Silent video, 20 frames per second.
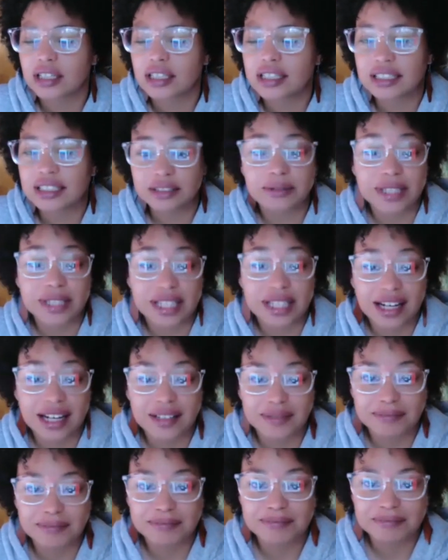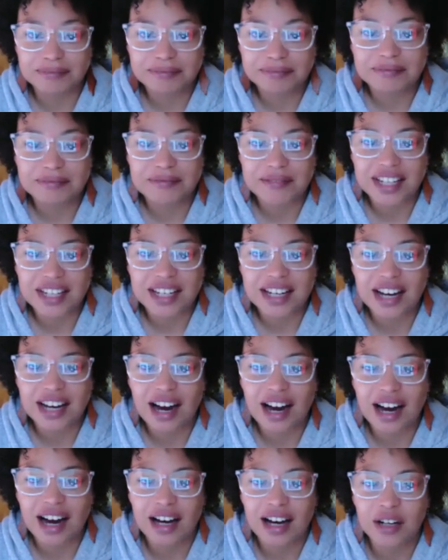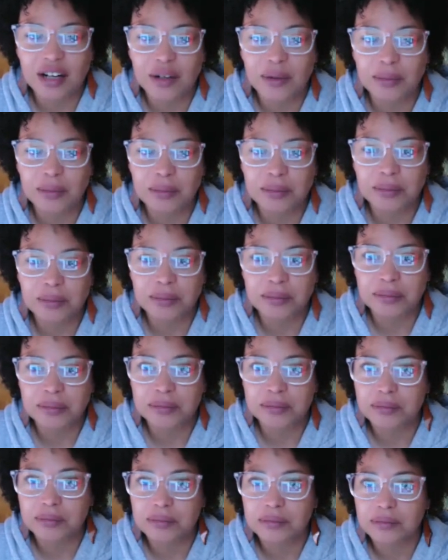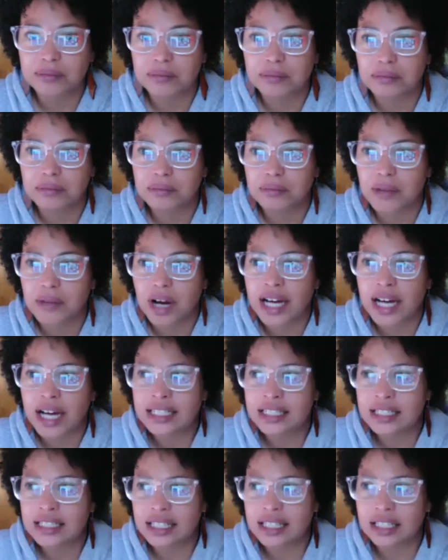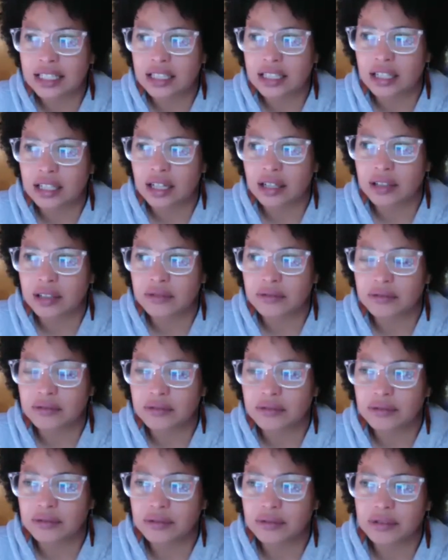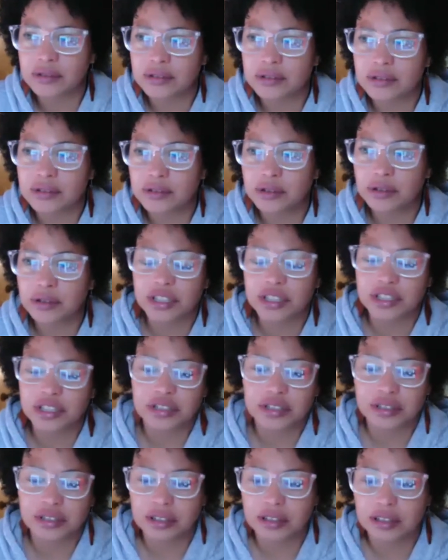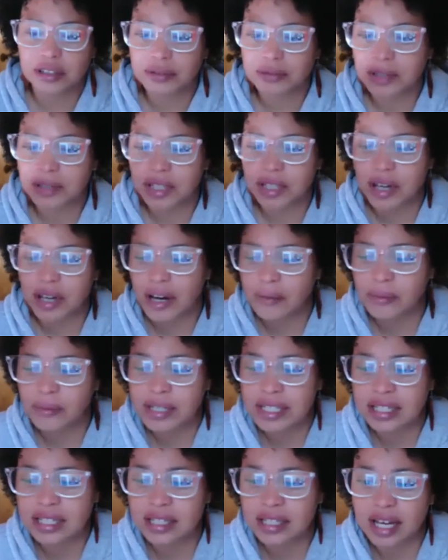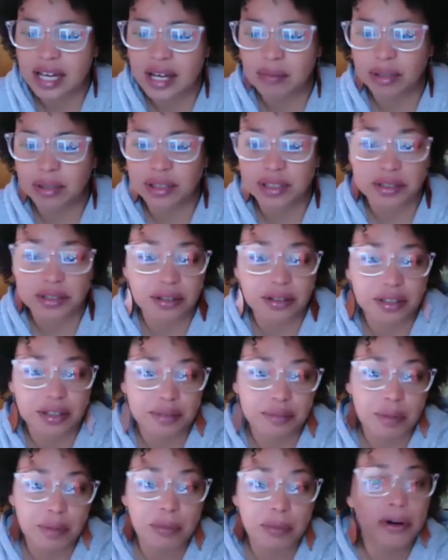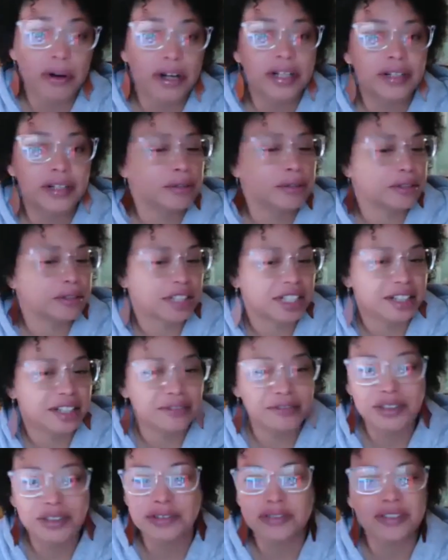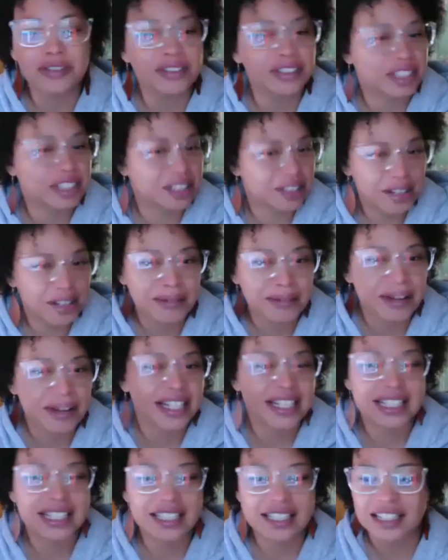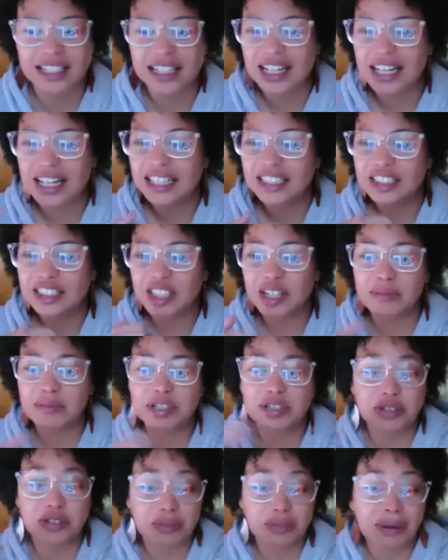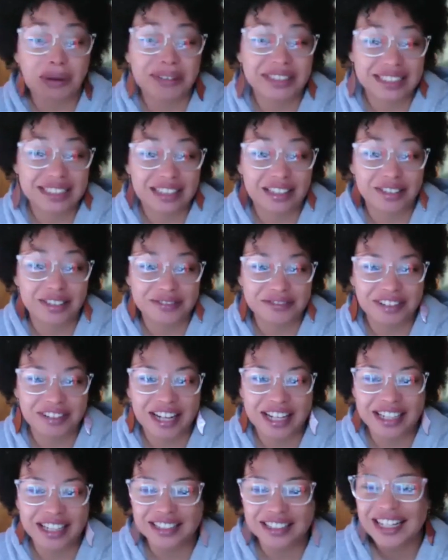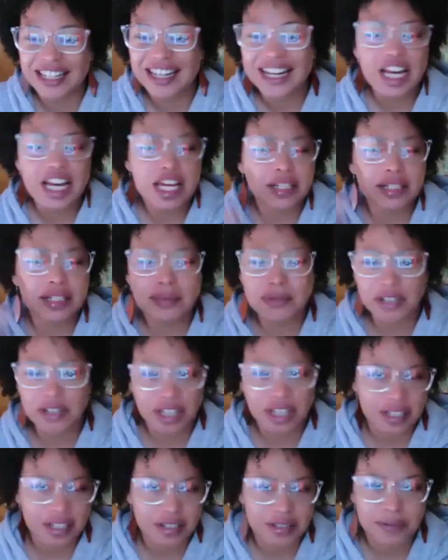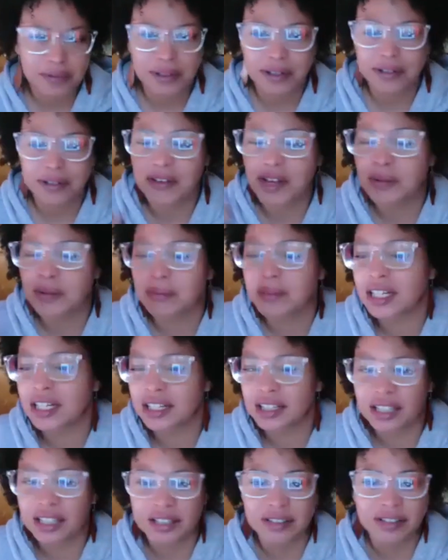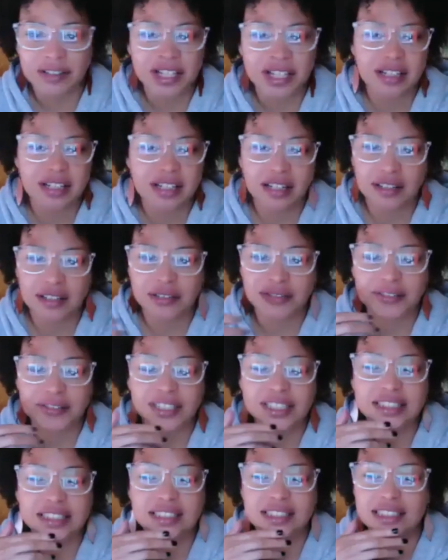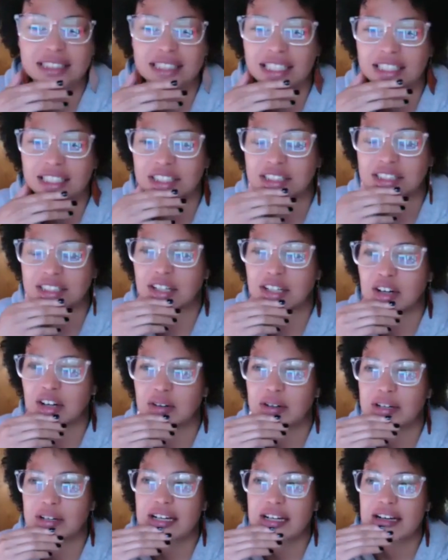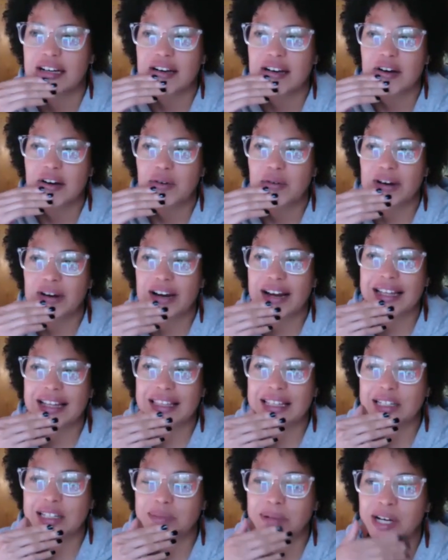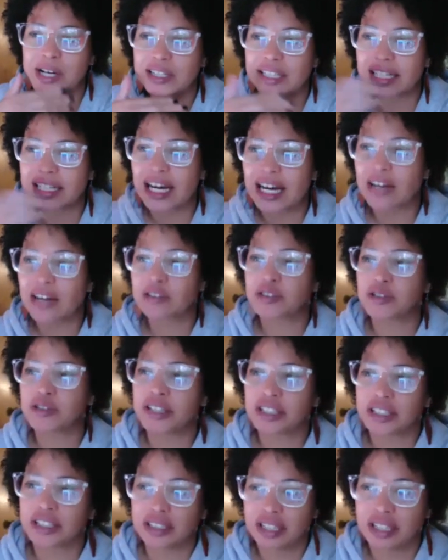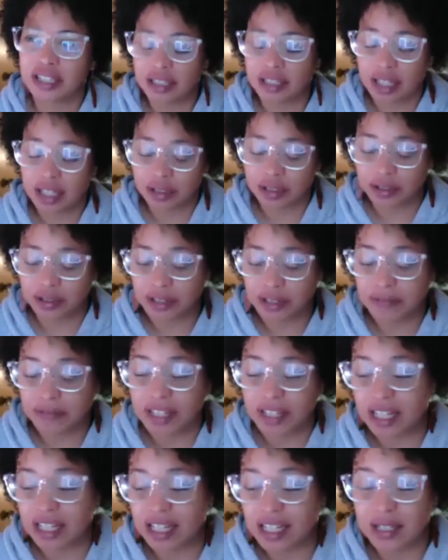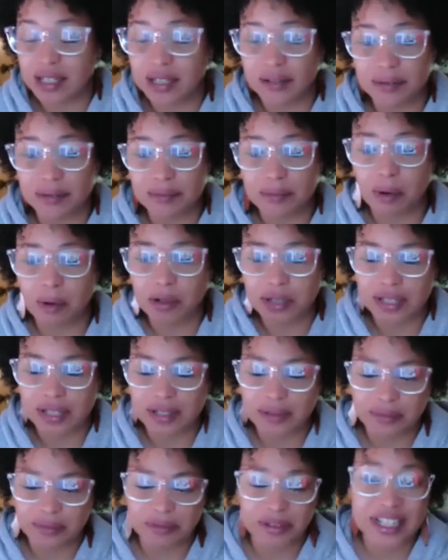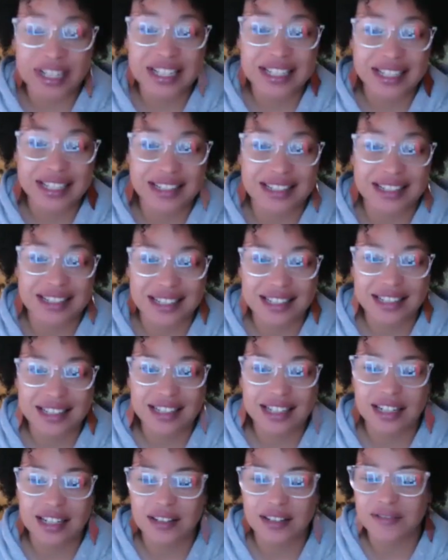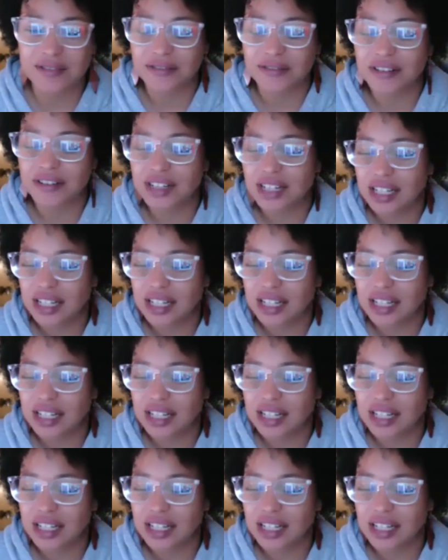deal with that. Um, I didn't get the traditional, I wasn't able to go to the memorial or like a funeral, what I mean? I didn't, so I've been doing it by myself, right? In communication with her family and other friends and such. And so when I think about like how joy and grief in this most recent kind of